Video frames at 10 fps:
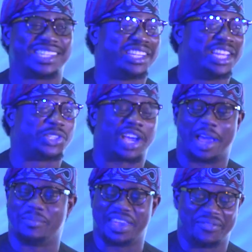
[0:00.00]
signature, it
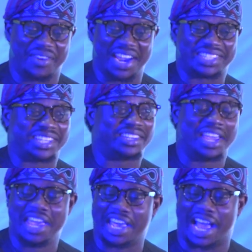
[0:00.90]
can be a very single.
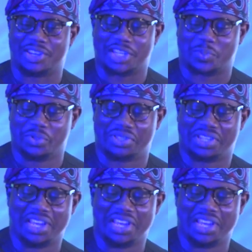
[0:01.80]
You can just put,